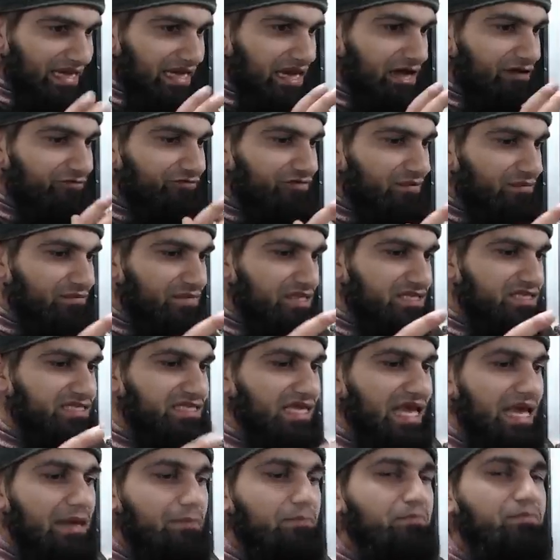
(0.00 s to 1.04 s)
come from the
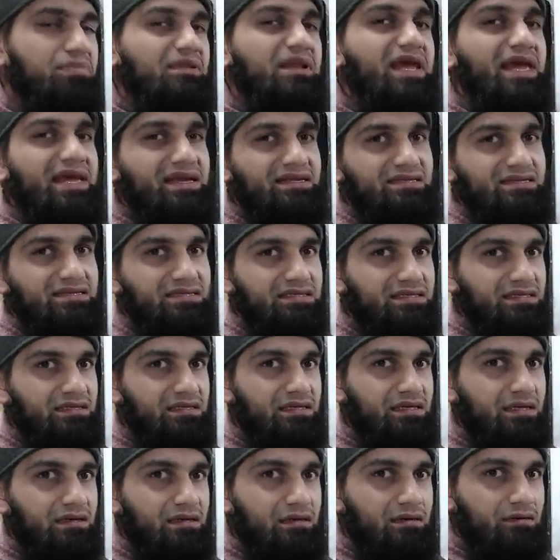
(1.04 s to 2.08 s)
same place,
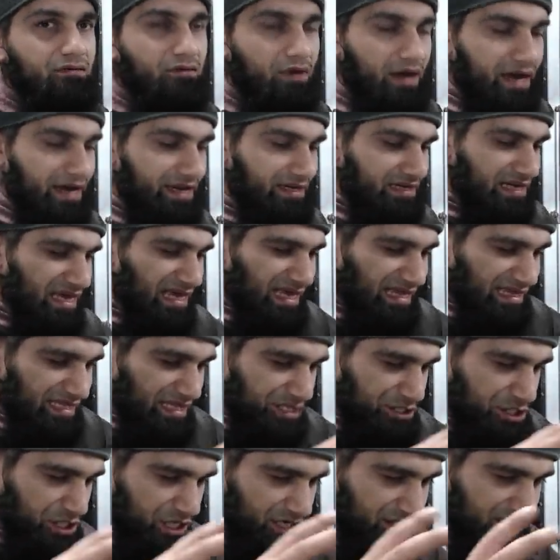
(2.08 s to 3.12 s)
right? They
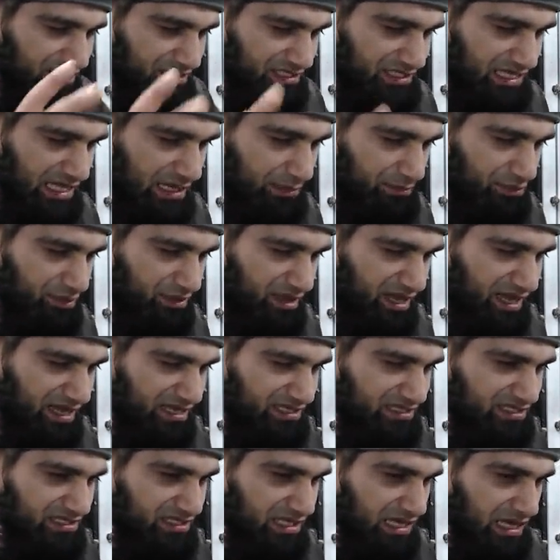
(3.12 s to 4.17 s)
share the same
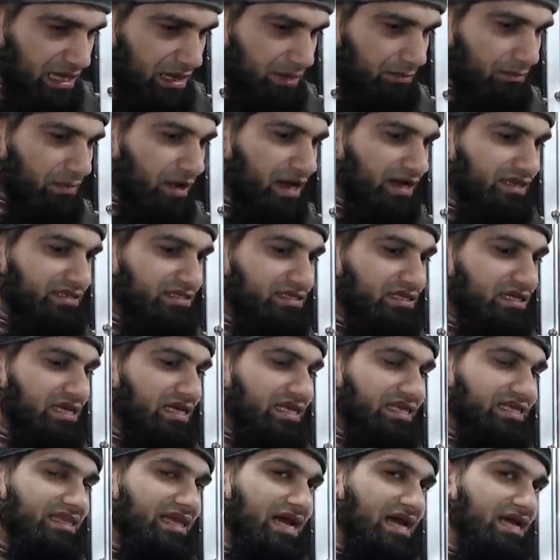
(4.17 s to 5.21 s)
place, but
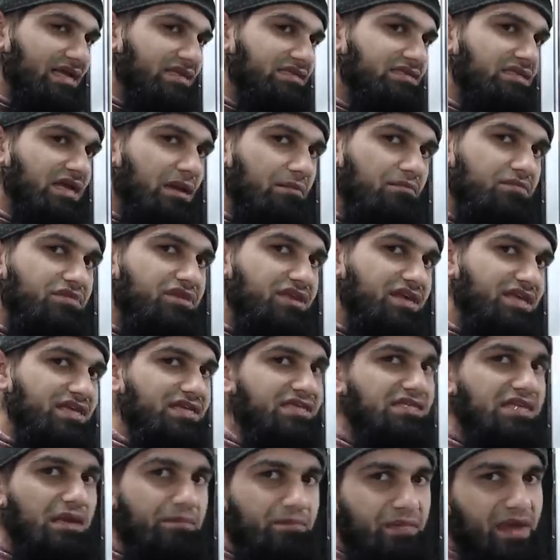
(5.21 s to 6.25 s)
there are some
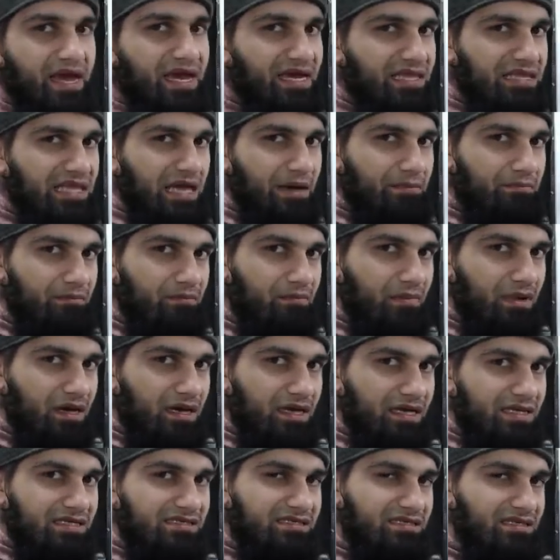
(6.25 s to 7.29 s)
things that make them
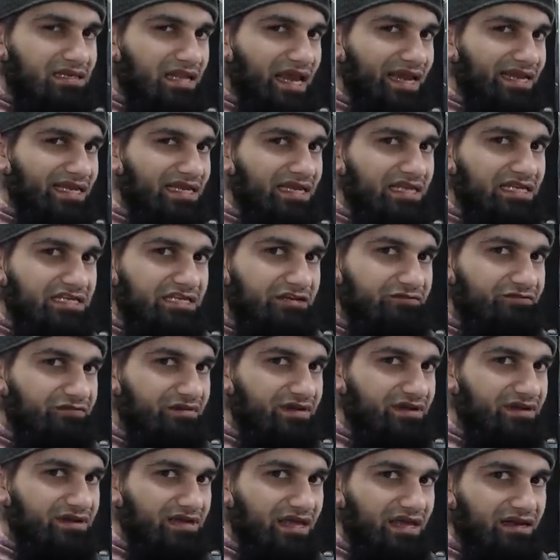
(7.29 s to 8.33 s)
slightly
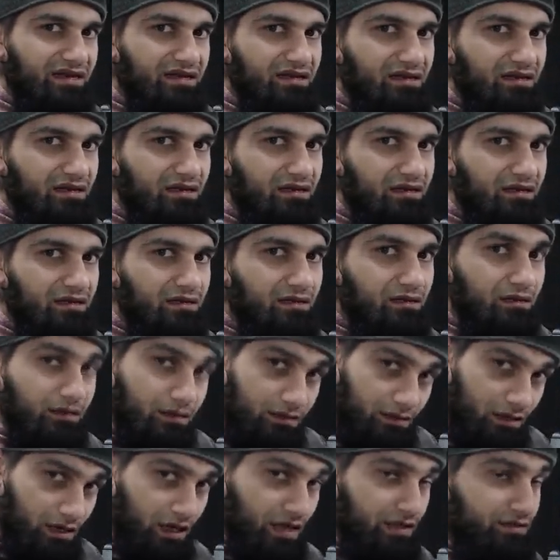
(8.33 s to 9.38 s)
different than
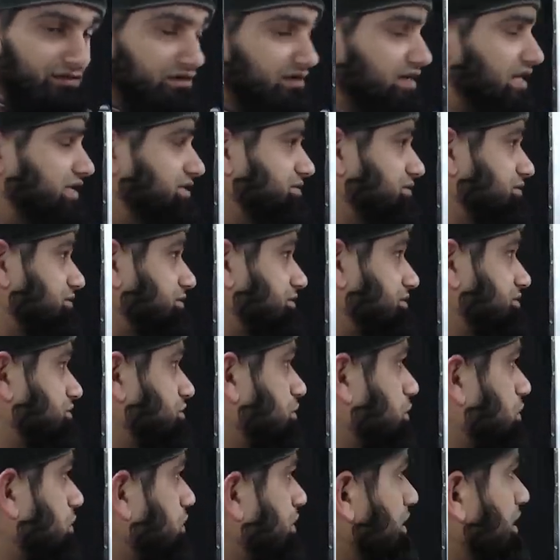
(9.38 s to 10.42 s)
other letters.
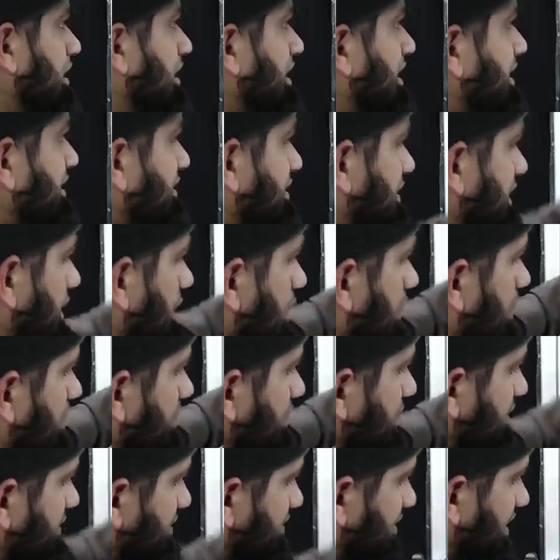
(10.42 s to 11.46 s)
So there
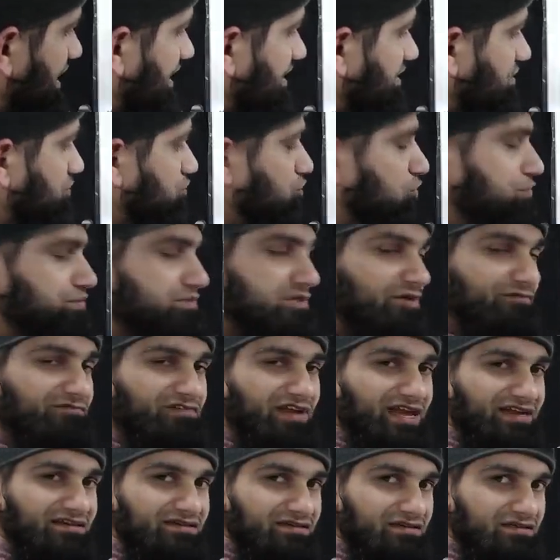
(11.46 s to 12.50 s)
are 9 groups of
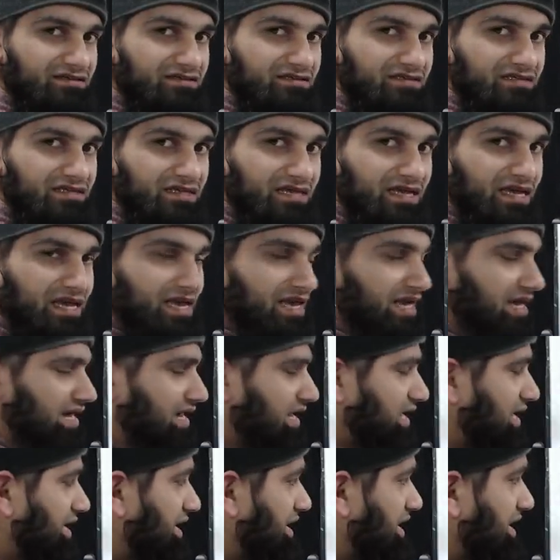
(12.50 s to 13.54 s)
letters
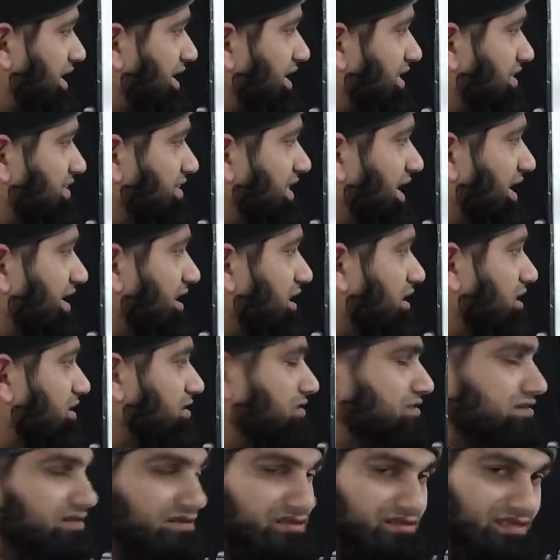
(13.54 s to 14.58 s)

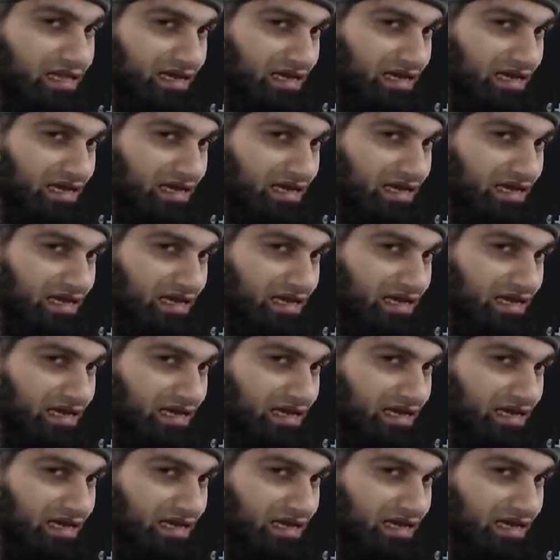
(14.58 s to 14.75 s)
that